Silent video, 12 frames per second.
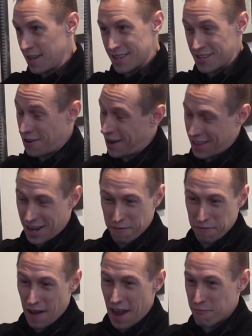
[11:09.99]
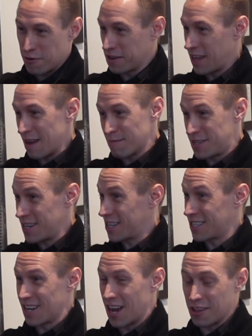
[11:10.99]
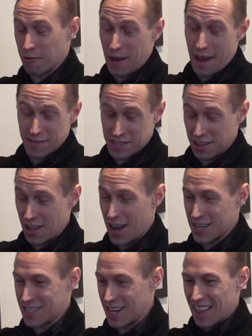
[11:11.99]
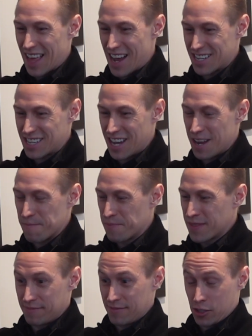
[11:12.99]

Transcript: So I let up 5 one game, 6 another. We obviously lost that last game.